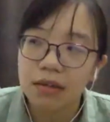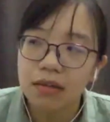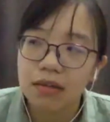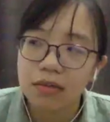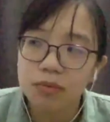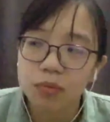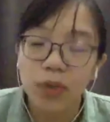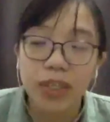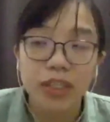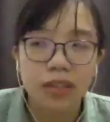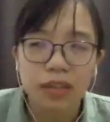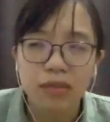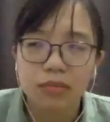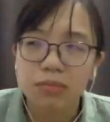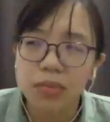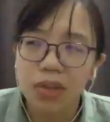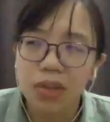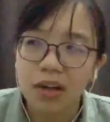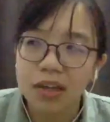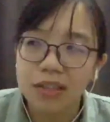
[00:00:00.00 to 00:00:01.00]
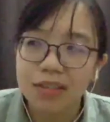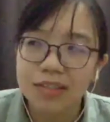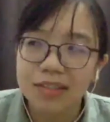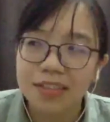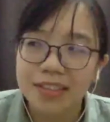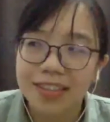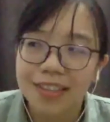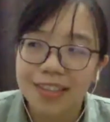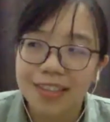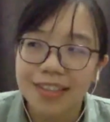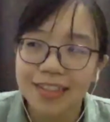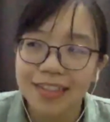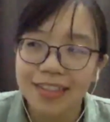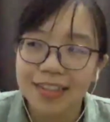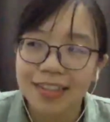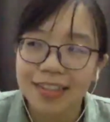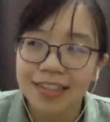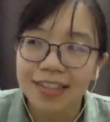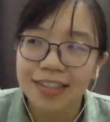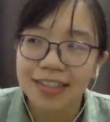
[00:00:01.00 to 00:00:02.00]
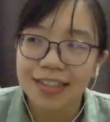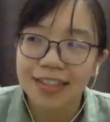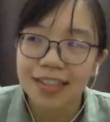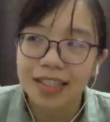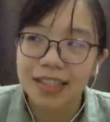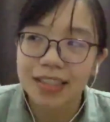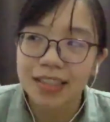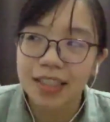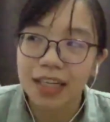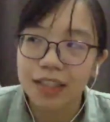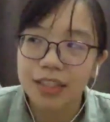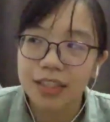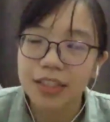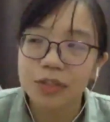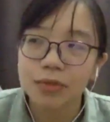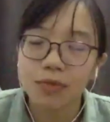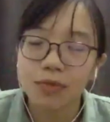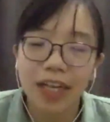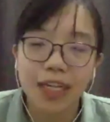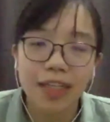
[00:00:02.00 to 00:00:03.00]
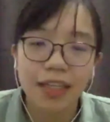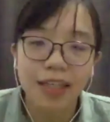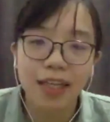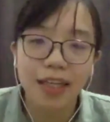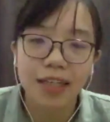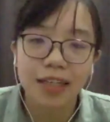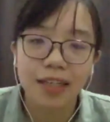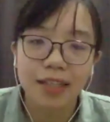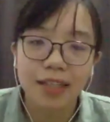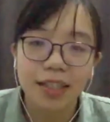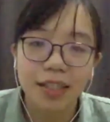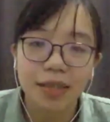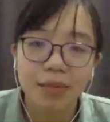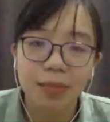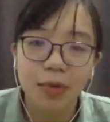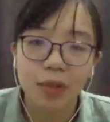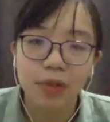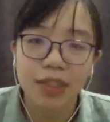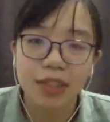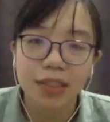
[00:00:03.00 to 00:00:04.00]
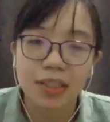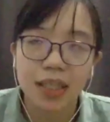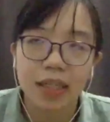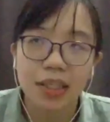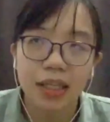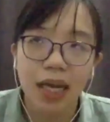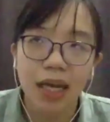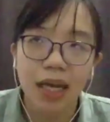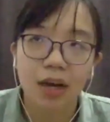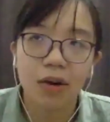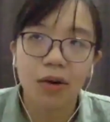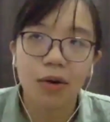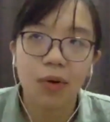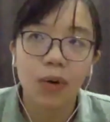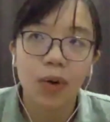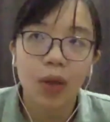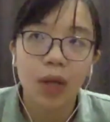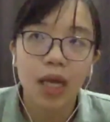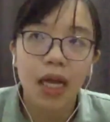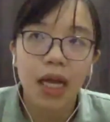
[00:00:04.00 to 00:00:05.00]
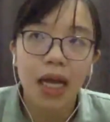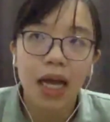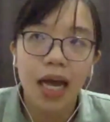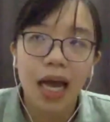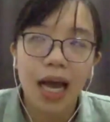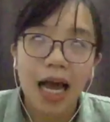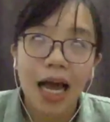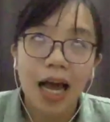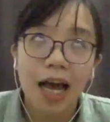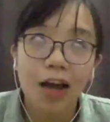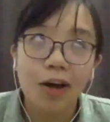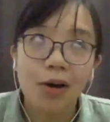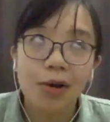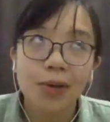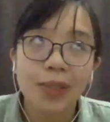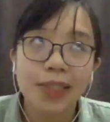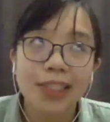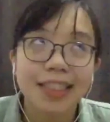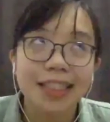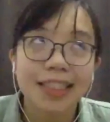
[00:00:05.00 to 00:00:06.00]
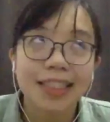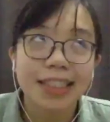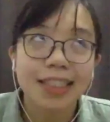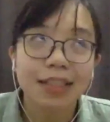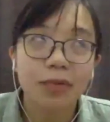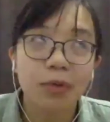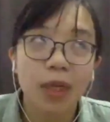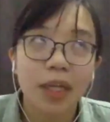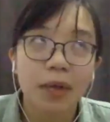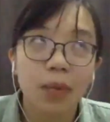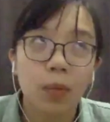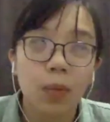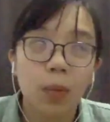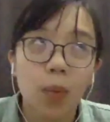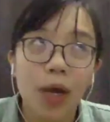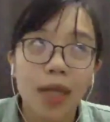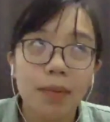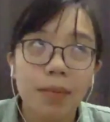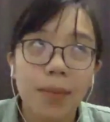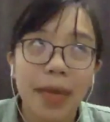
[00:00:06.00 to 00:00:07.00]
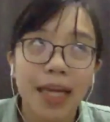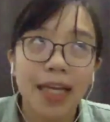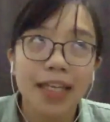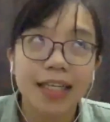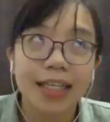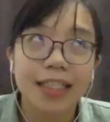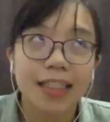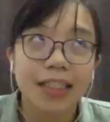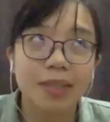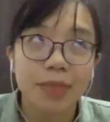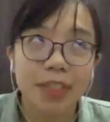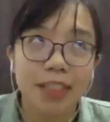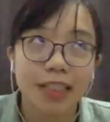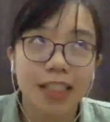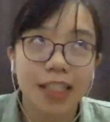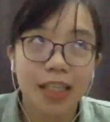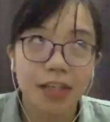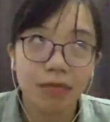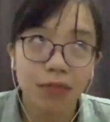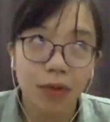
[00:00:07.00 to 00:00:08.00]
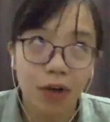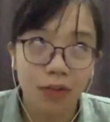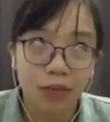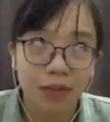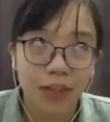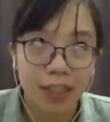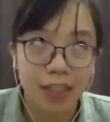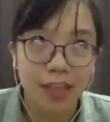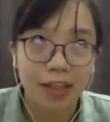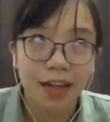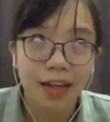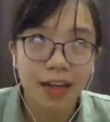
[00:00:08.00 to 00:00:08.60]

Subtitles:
Western blots. Yeah, just to validate the importance and how is it, like what mechanism is it involved in?